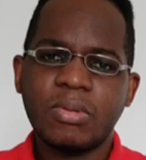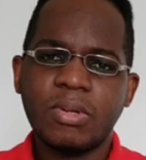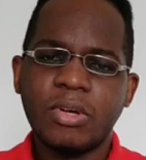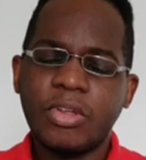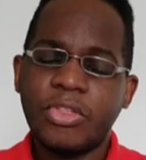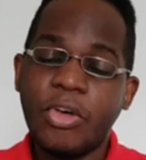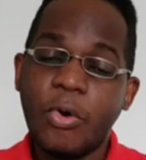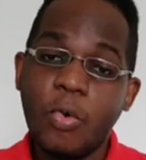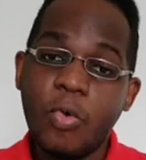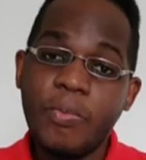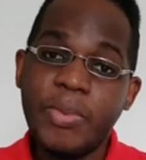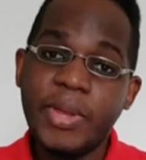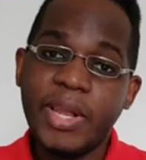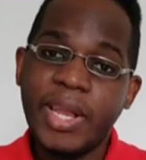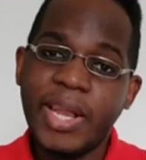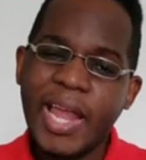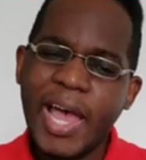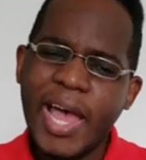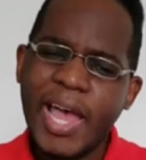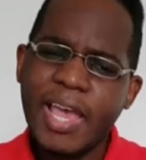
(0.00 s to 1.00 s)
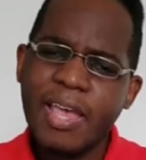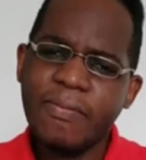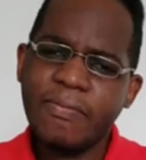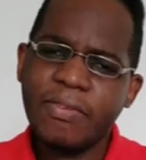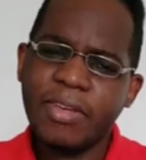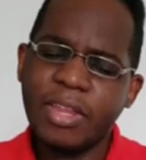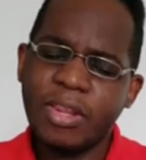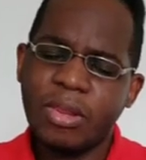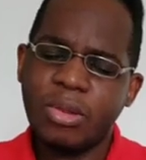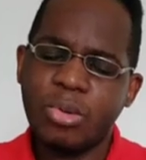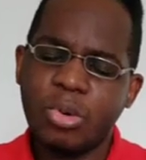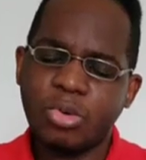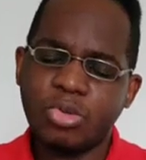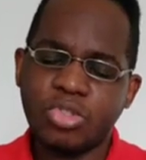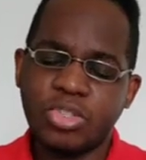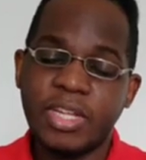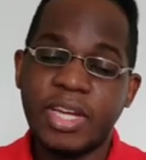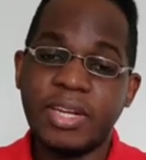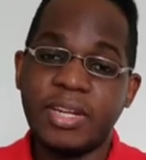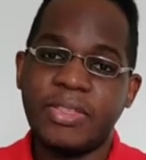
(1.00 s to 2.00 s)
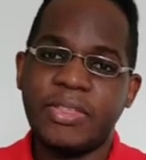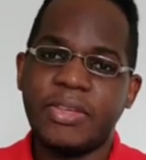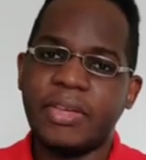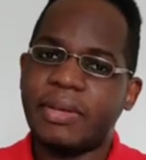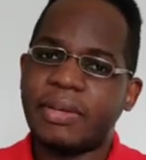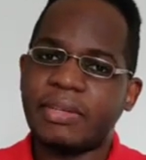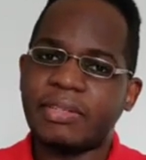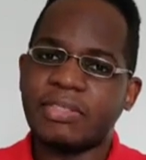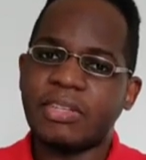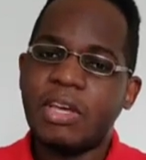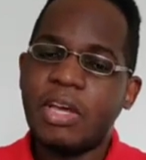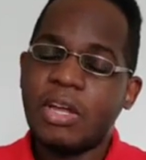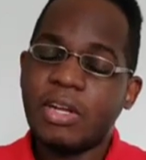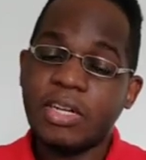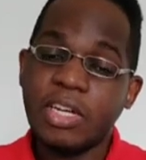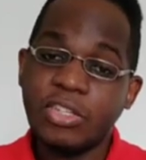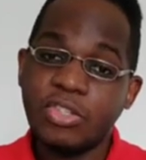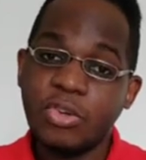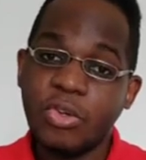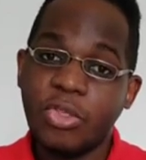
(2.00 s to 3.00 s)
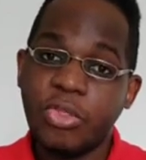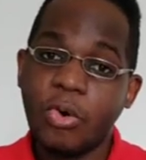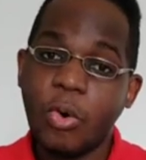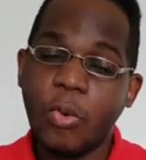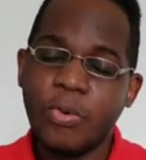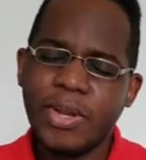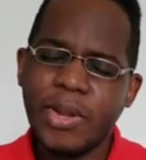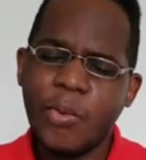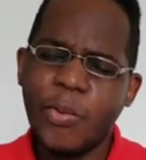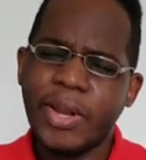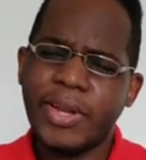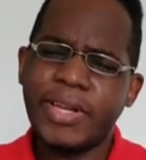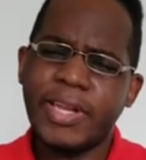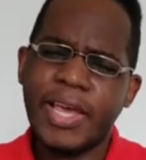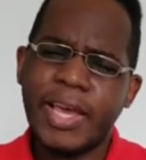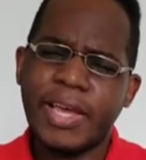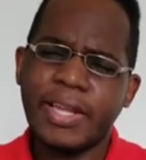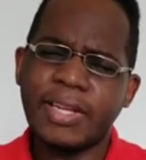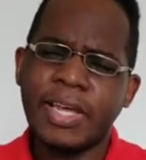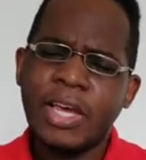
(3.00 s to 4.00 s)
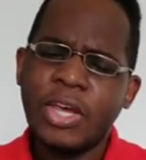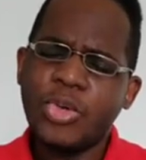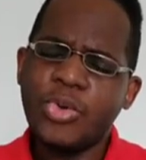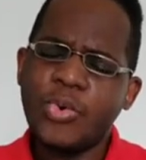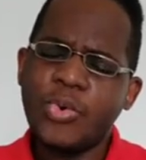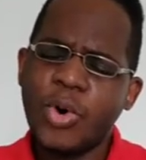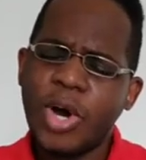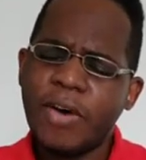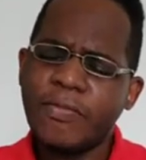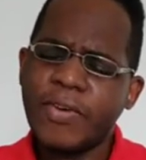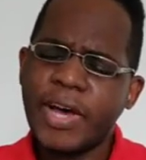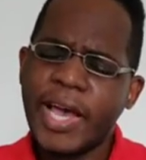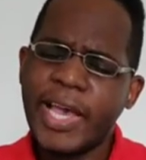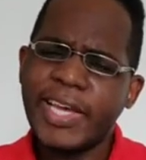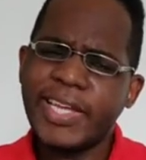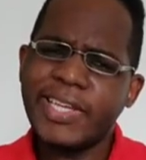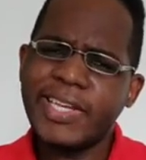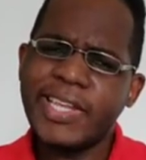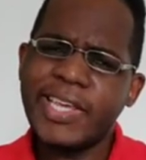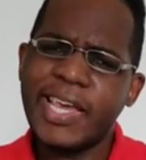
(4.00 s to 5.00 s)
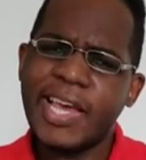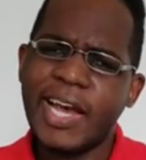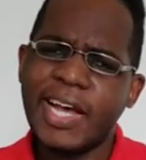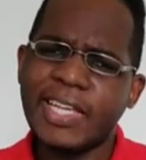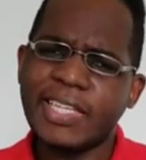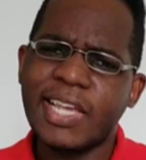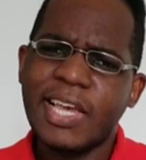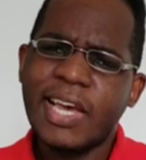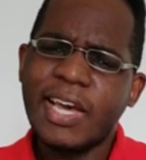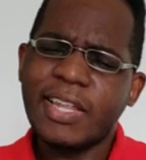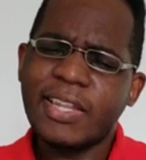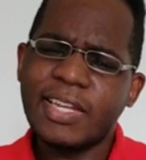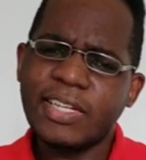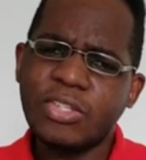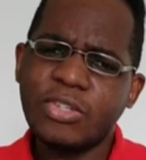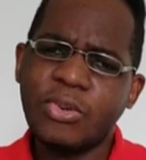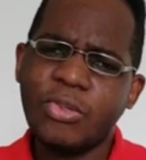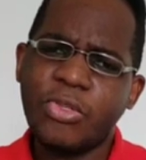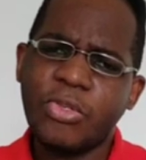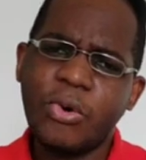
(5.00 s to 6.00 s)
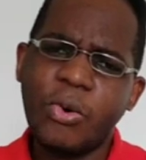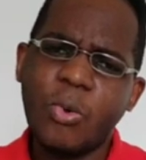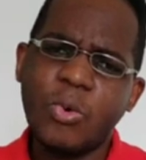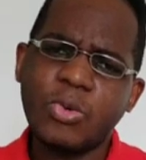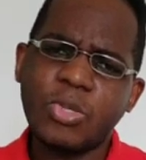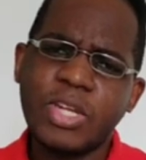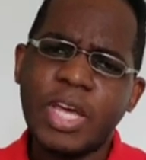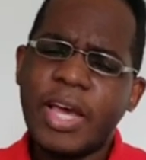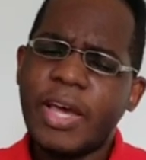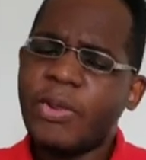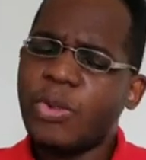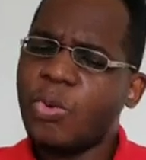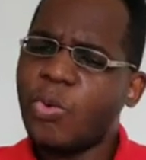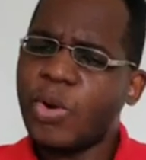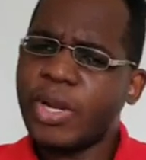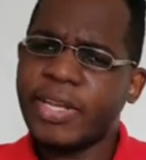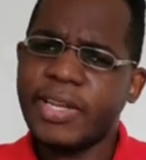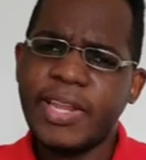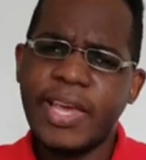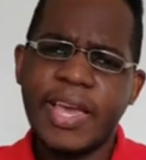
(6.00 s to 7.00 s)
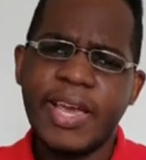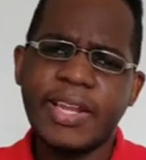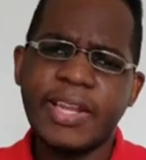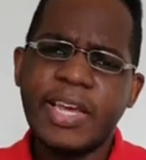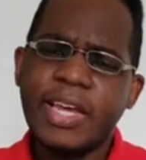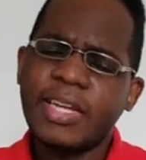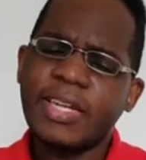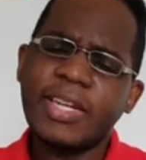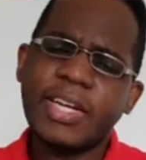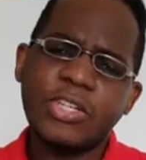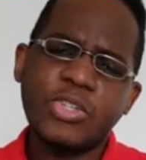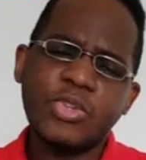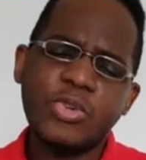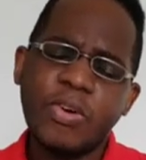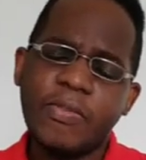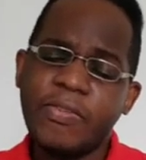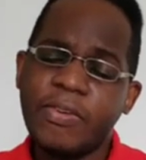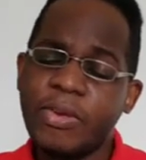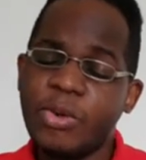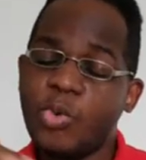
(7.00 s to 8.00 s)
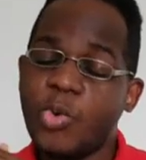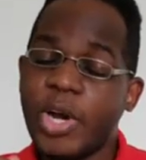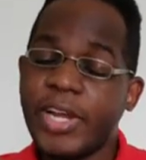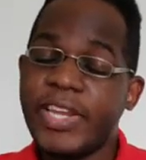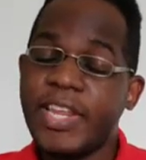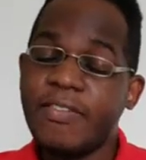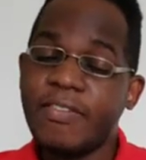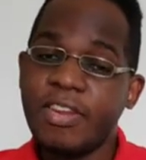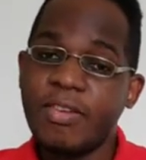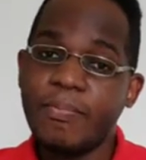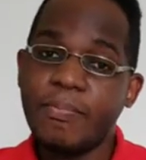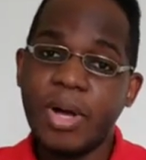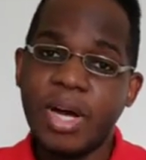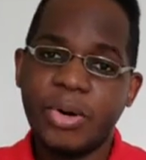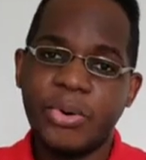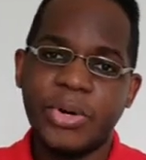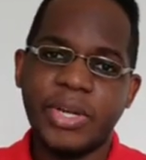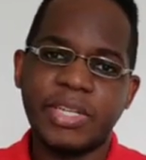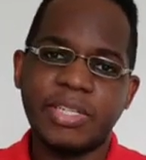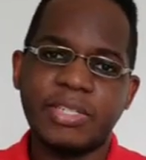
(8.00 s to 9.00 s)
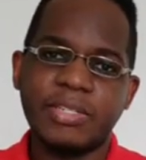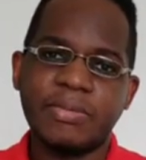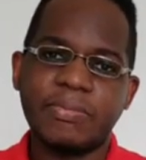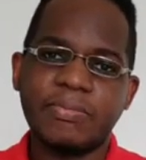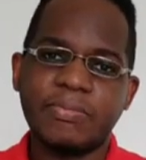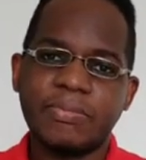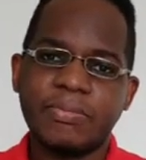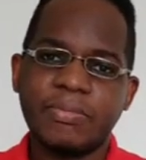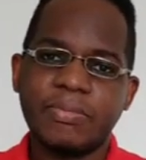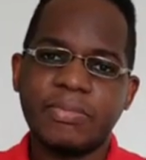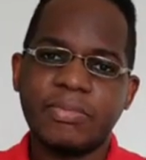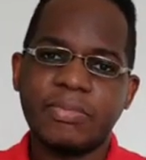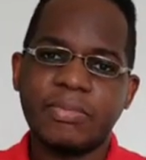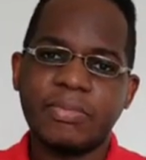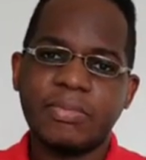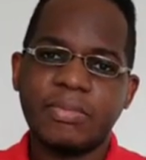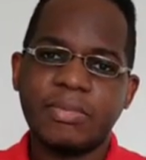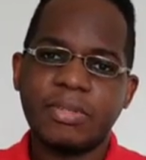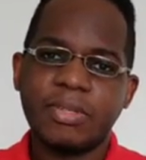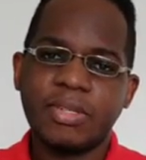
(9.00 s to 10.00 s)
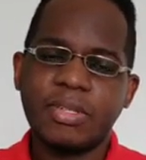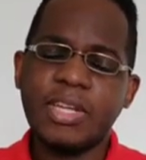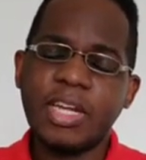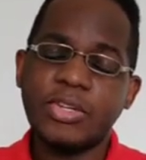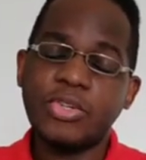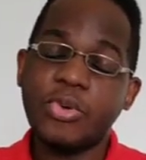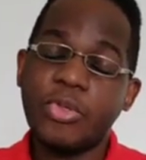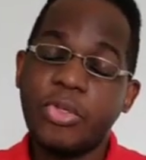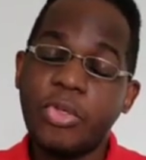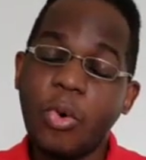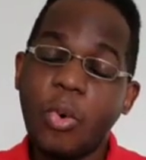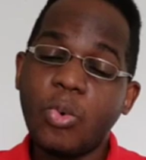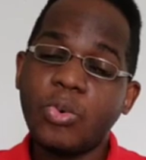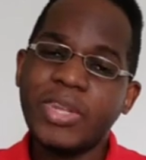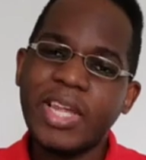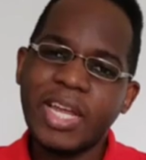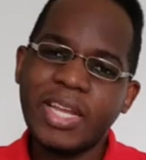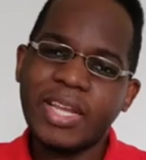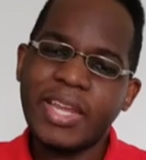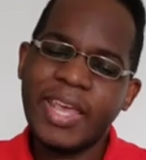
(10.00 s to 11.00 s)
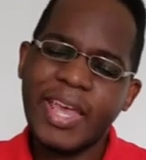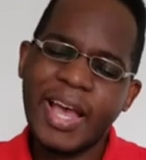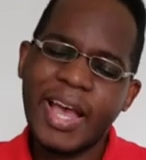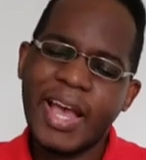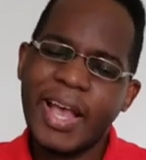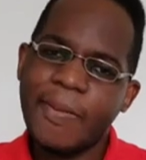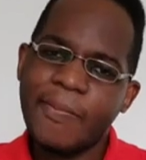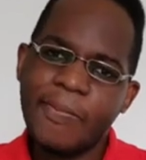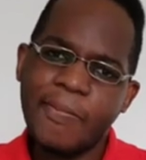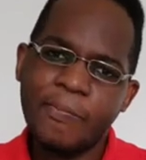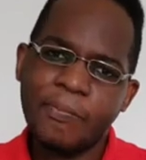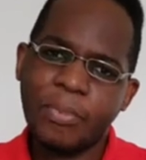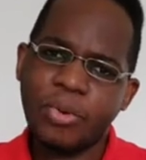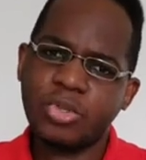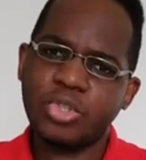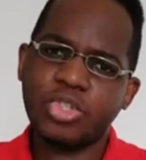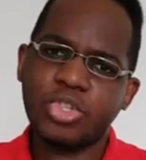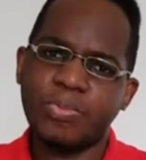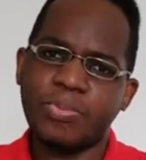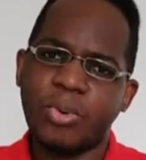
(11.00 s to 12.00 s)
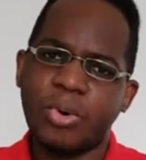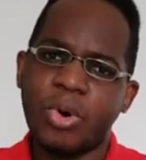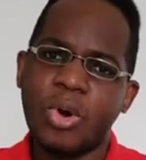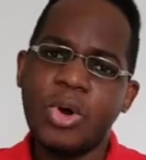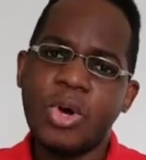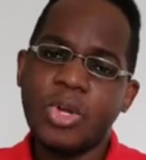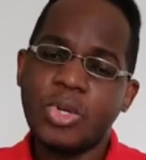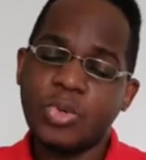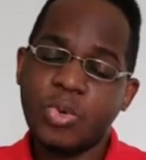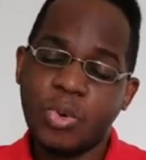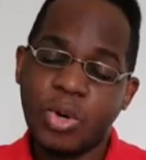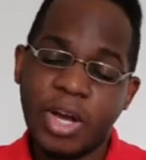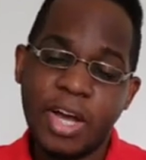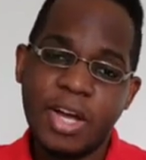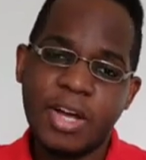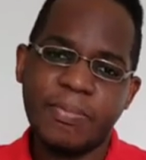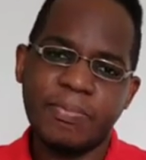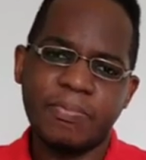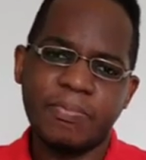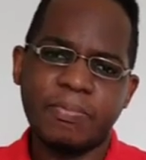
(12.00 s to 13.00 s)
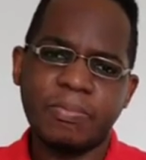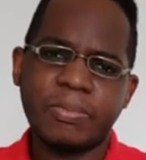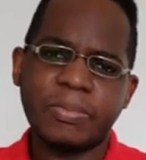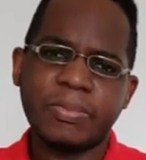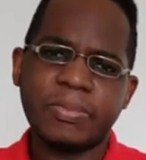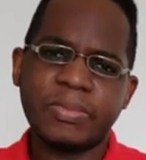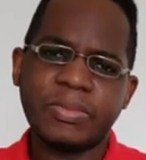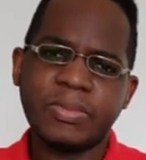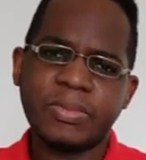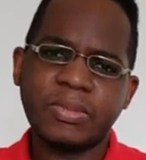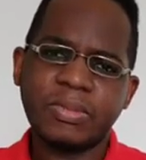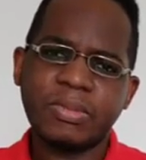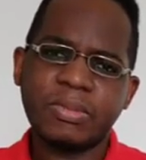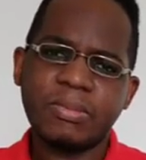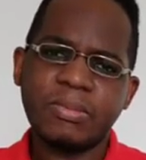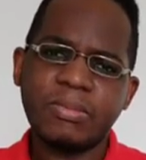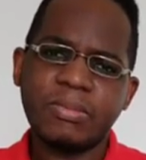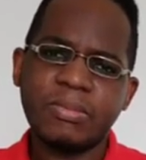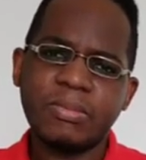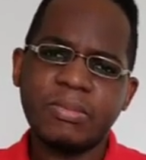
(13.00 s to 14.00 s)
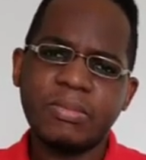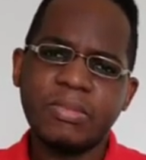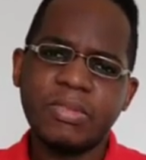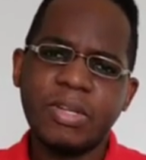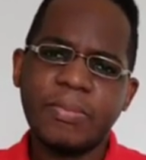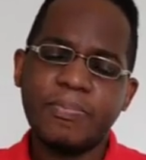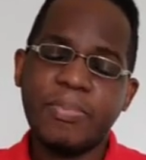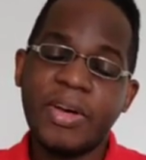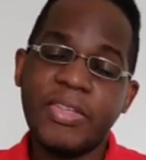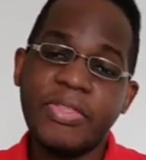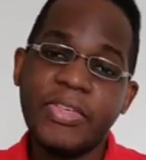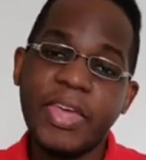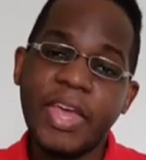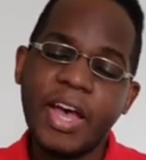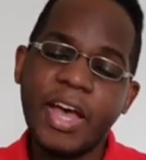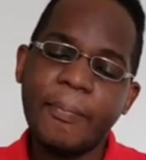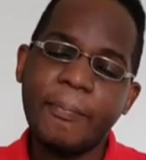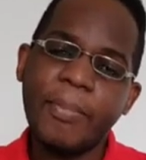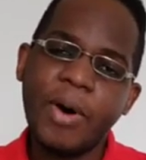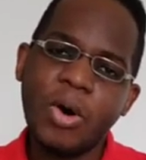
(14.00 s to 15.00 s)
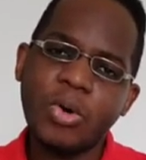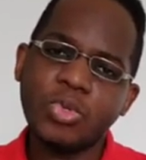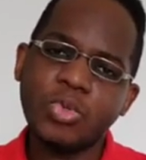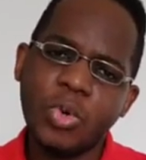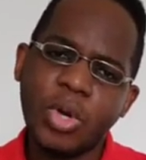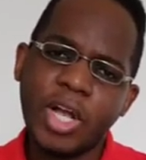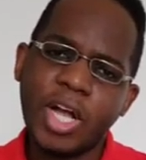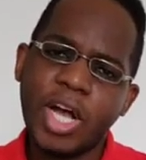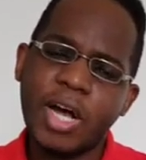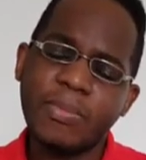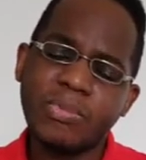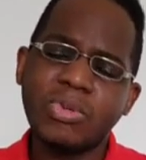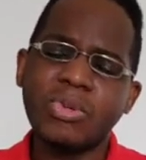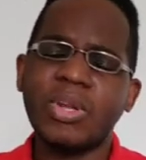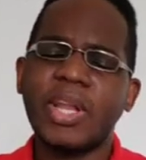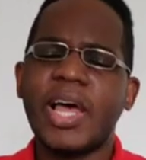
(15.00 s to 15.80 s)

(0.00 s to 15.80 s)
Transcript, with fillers: There will be life in those dead things that you thought they were dead. You have ideas that you thought they were dead, that you, have, you had even buried, that you thought that they are impossible to come, but they are about to come to